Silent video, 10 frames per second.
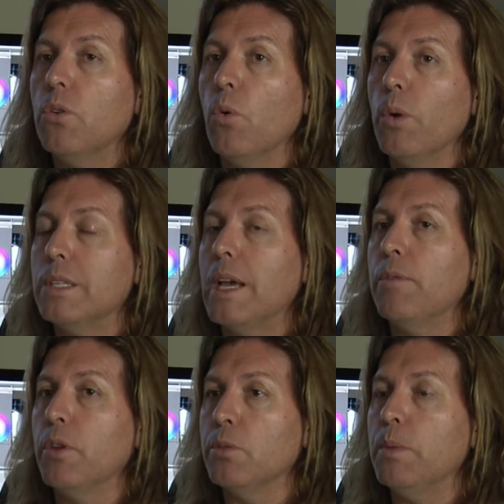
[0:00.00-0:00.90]
always have
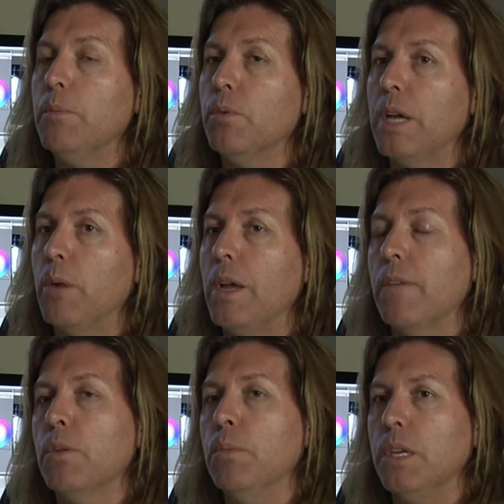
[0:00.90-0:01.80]
those people now, we have
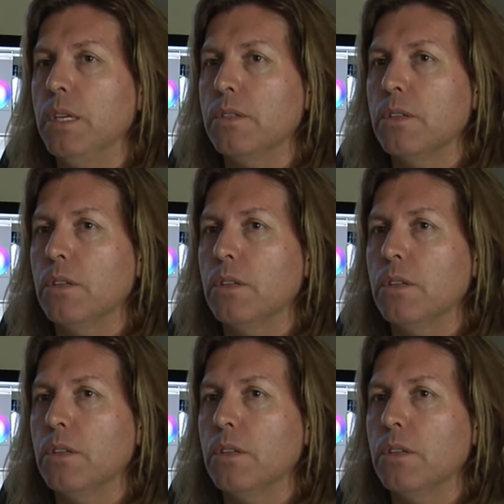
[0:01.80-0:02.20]
committees.